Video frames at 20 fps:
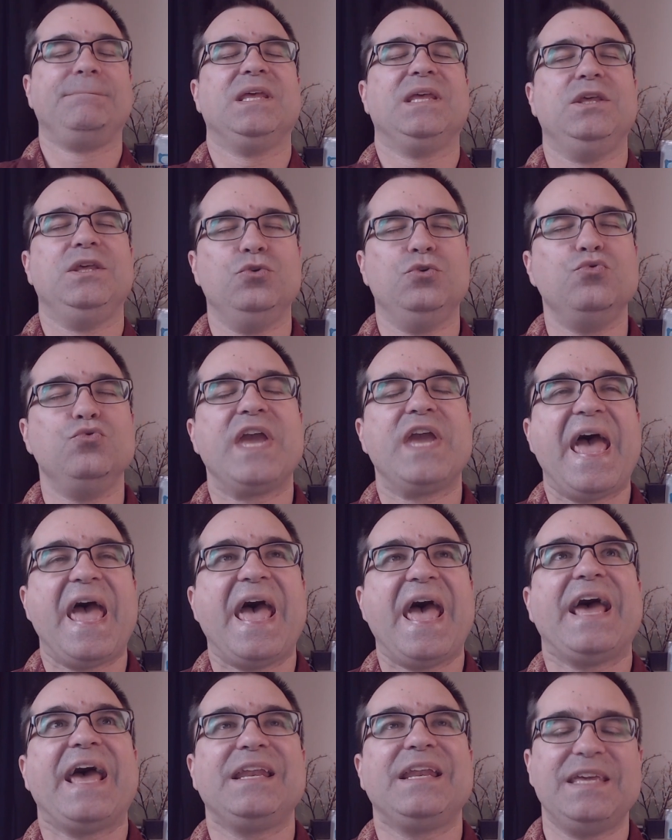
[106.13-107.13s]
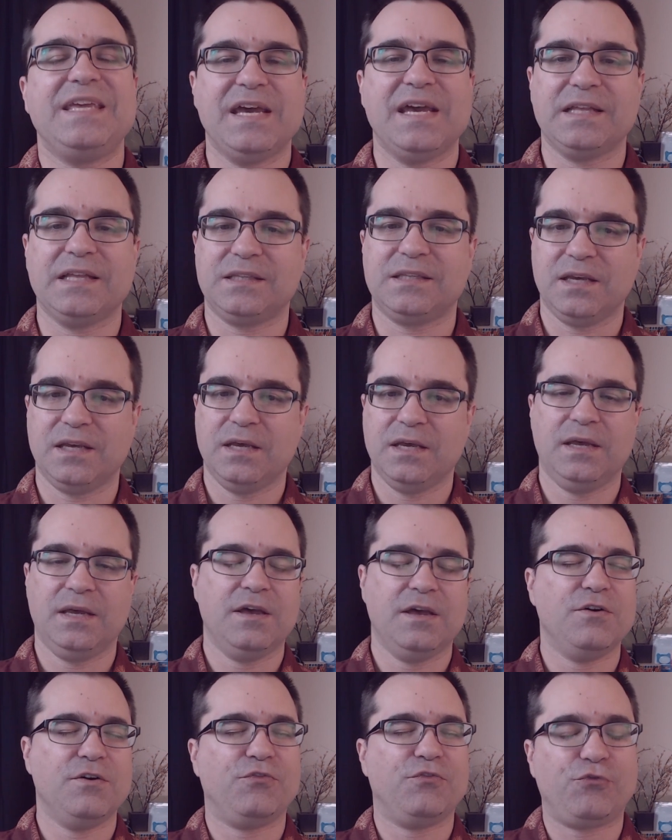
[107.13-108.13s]
You can get
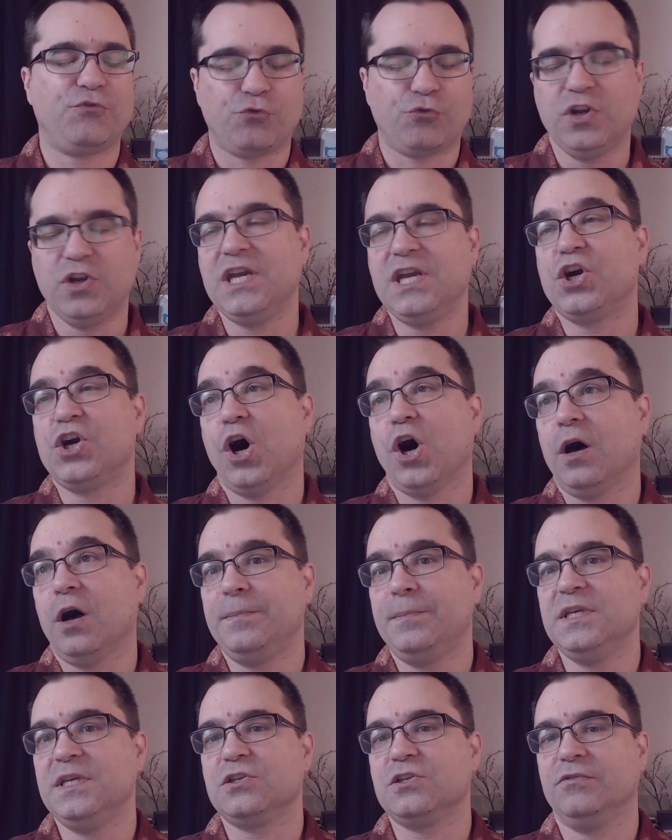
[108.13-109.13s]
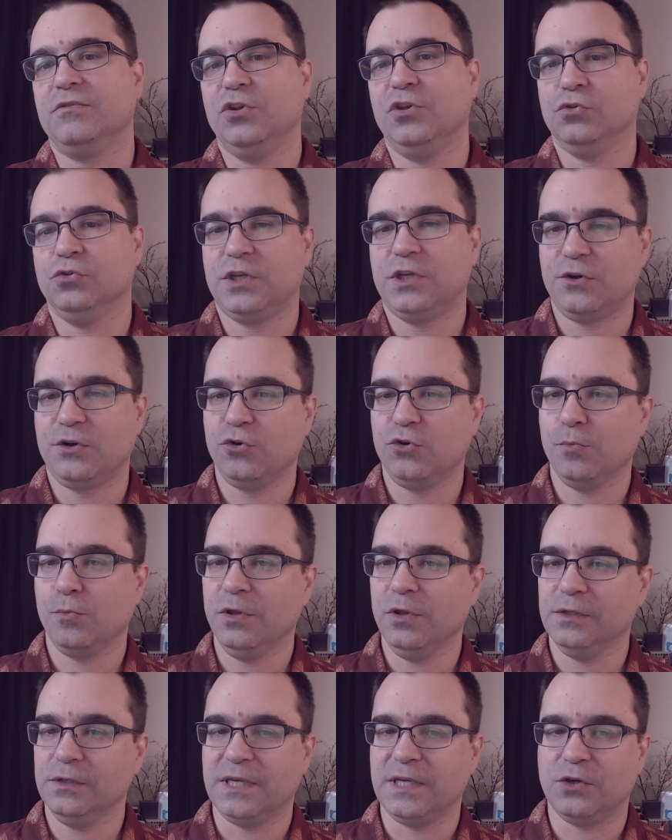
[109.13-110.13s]
free copies of the Ontario
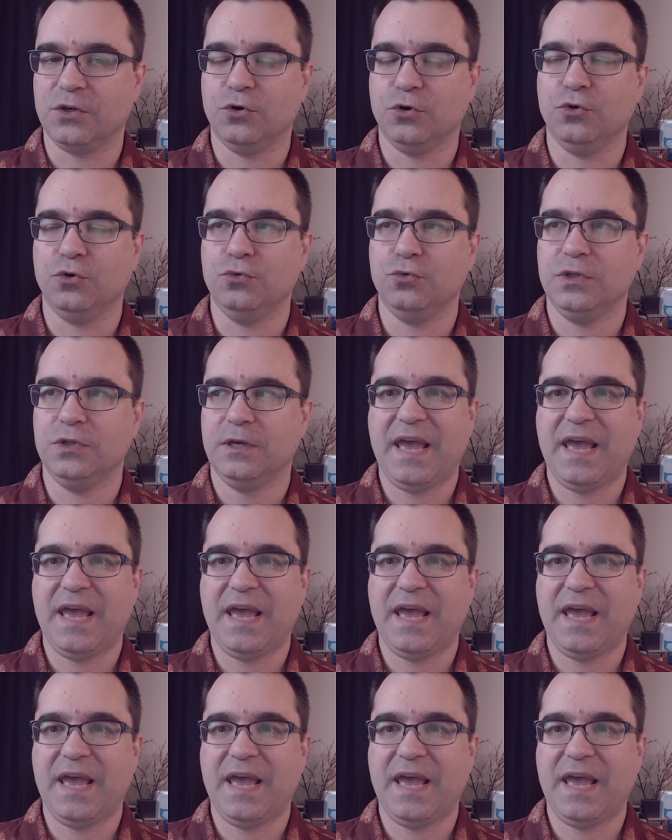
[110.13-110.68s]
Building Code,